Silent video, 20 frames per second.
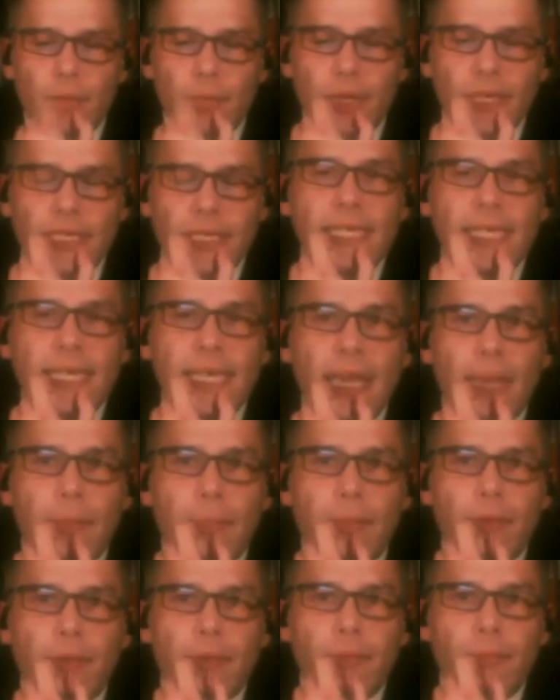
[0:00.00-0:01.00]
And I'm like, yeah,
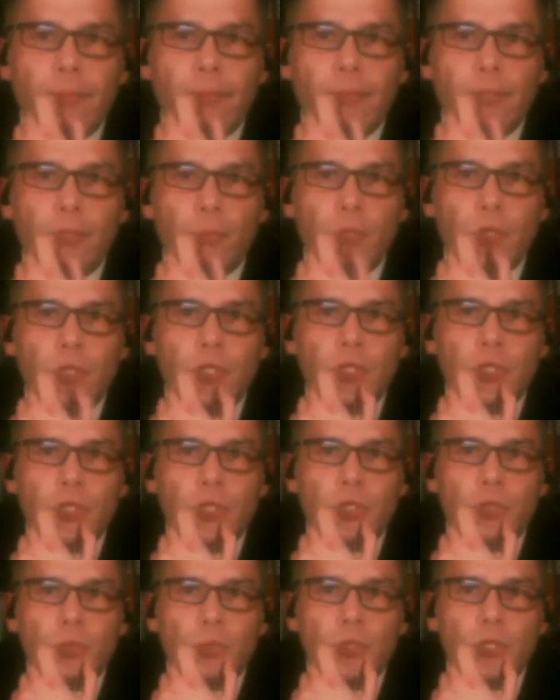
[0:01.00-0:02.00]
but which ones are
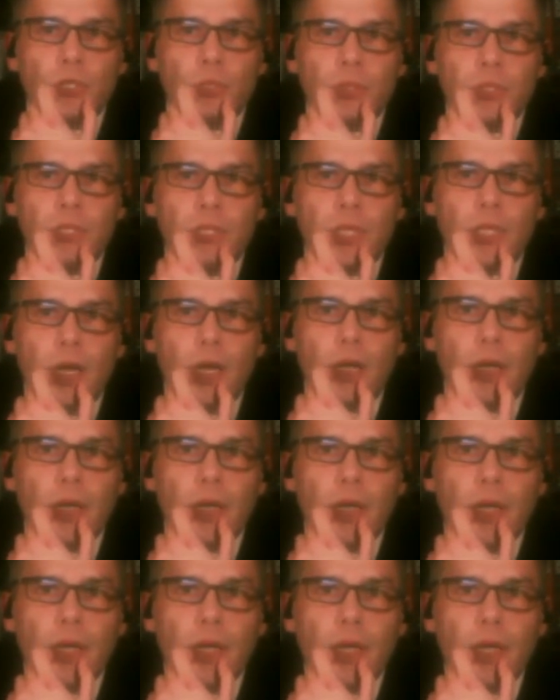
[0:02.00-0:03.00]
good and which ones
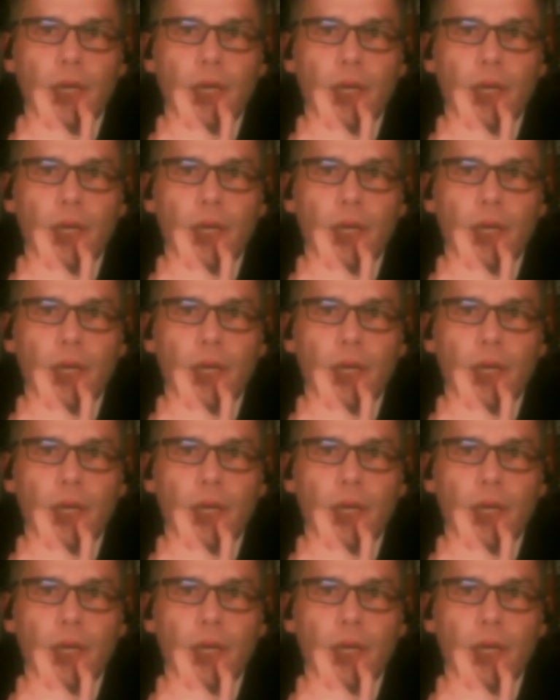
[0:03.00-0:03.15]
aren't?